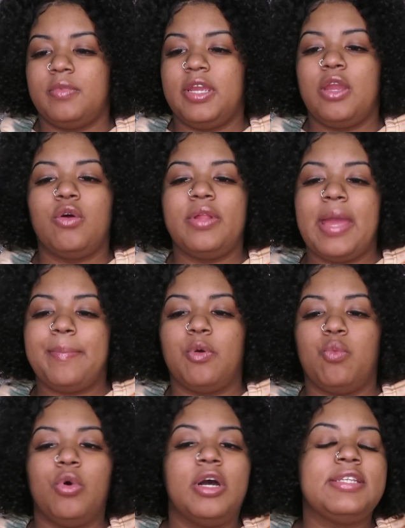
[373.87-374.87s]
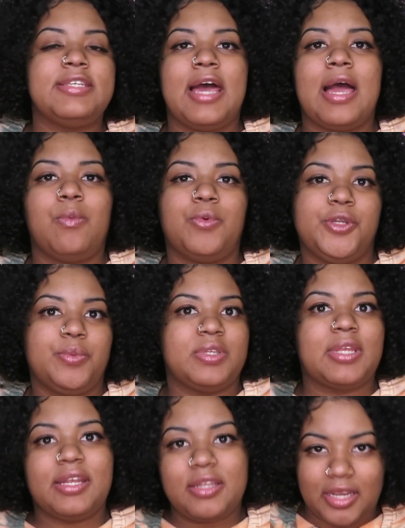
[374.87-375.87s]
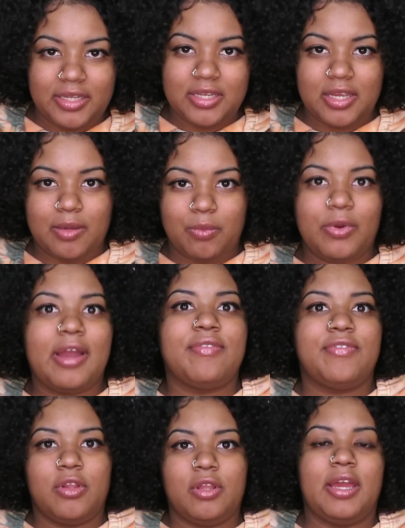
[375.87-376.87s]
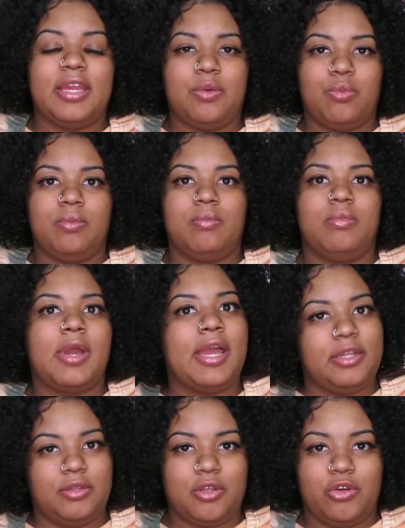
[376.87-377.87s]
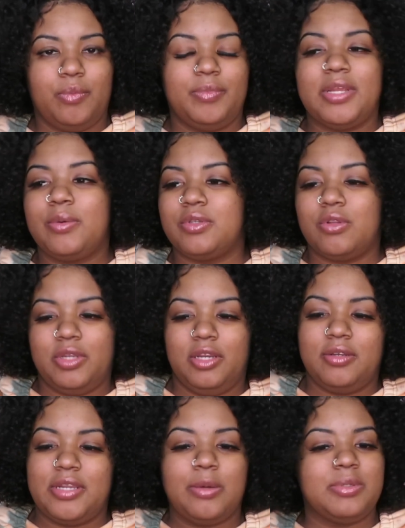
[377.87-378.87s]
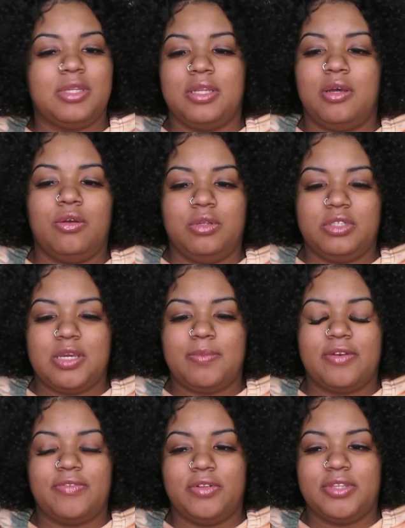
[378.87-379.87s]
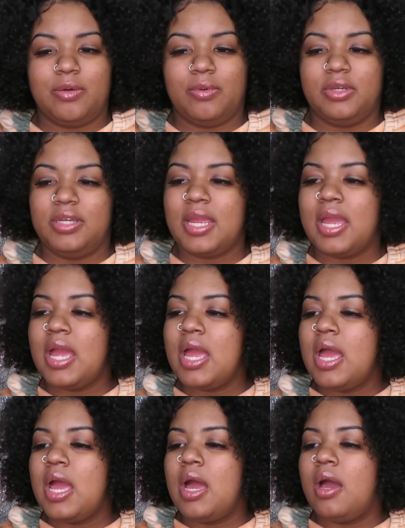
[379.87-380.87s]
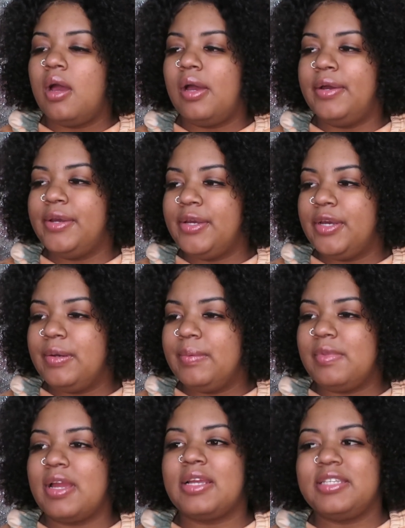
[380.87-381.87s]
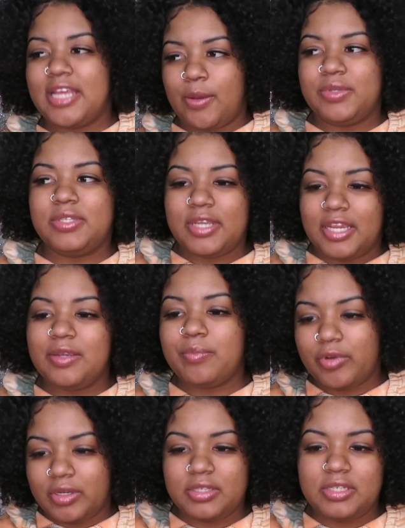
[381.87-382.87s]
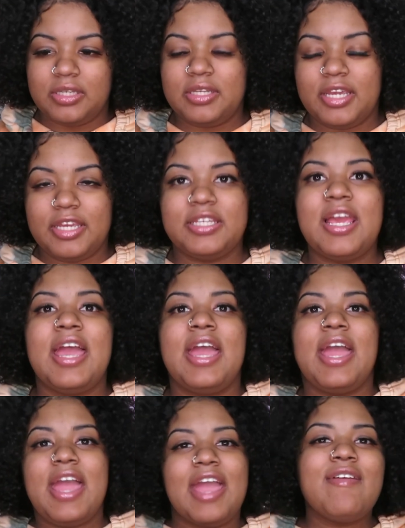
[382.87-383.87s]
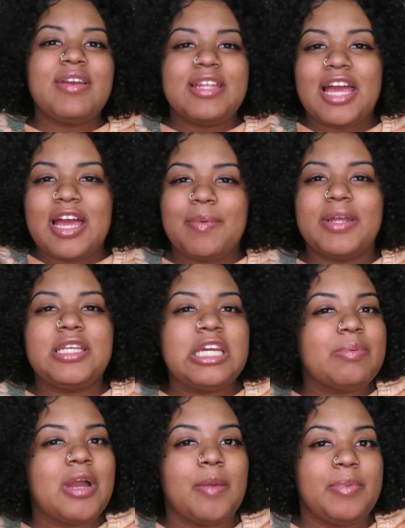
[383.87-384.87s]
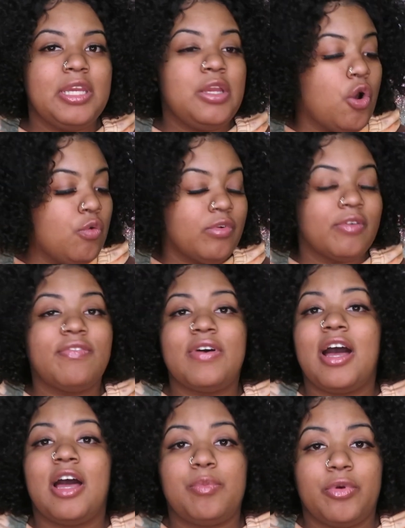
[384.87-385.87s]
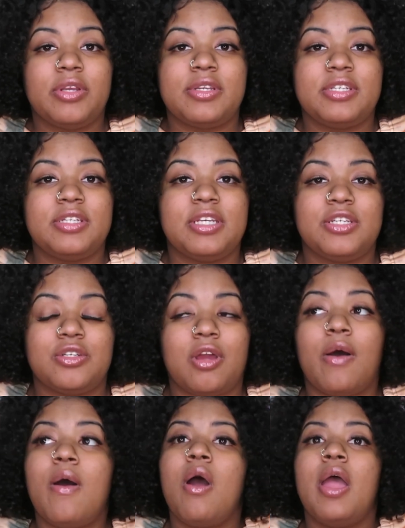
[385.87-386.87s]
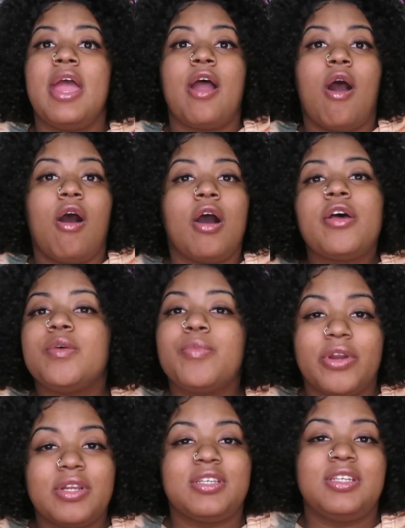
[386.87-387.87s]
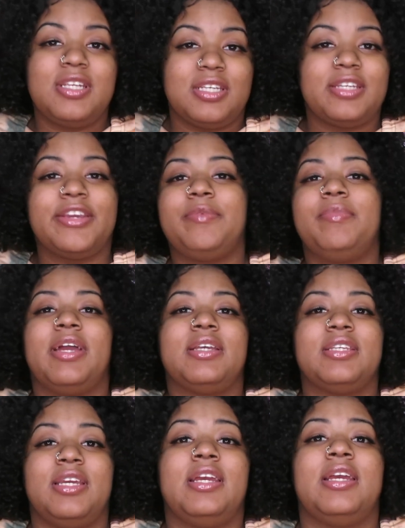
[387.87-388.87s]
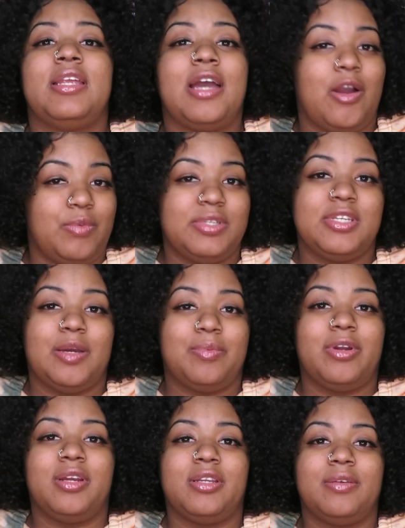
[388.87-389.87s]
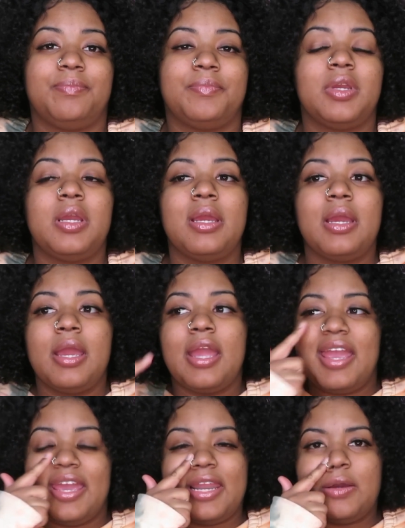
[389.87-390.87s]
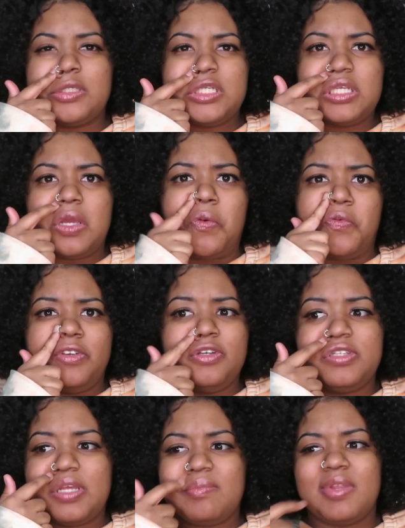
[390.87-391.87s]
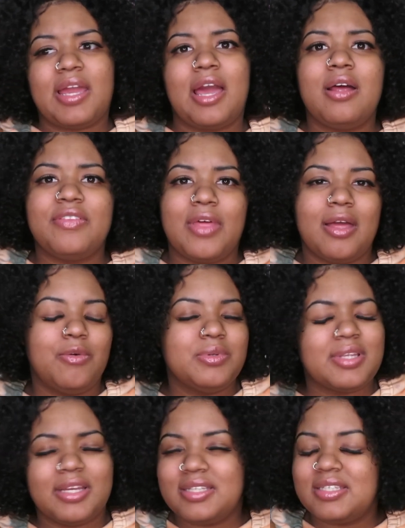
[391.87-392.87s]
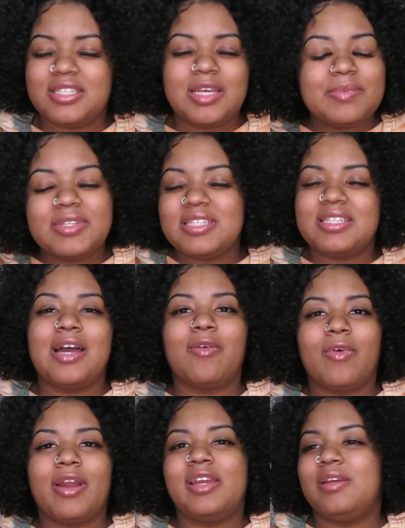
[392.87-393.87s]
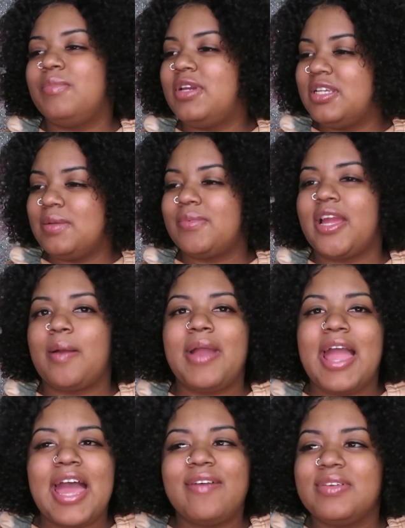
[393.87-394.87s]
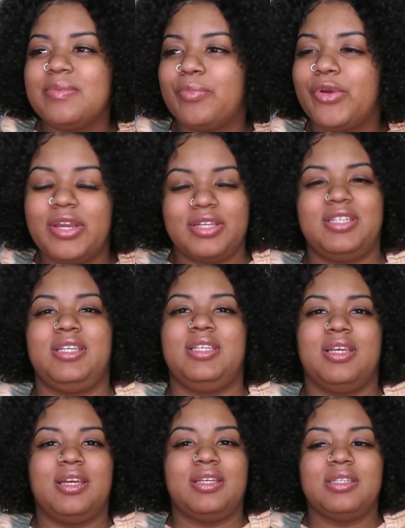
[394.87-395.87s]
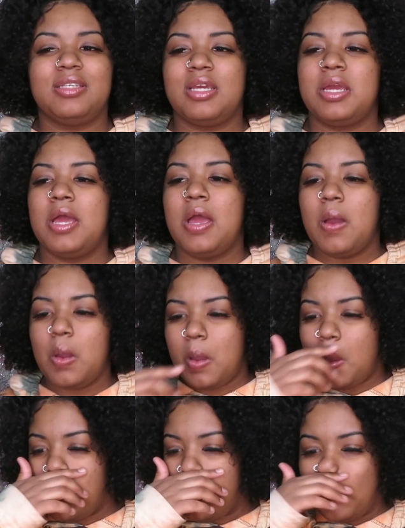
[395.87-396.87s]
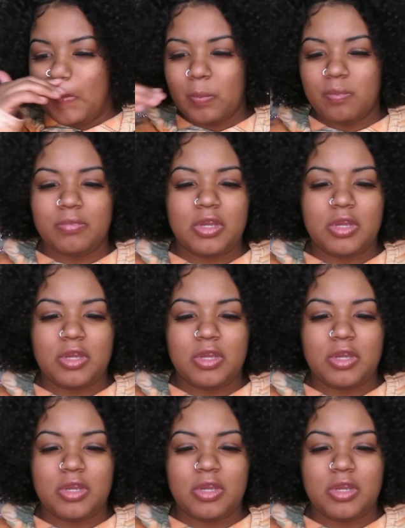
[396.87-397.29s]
It only happened one time when it was like nighttime where I felt like I had to throw up. But that was the only time I felt that way. Like I said, I was taking pregnancy tests. Every time, I tell you, probably over 5 pregnancy tests, y'all. All them pregnancy tests came back saying I was not pregnant. And I was just confused. I'm like, I was like, something's not right. Because I'm like, I'm having pregnancy signs. I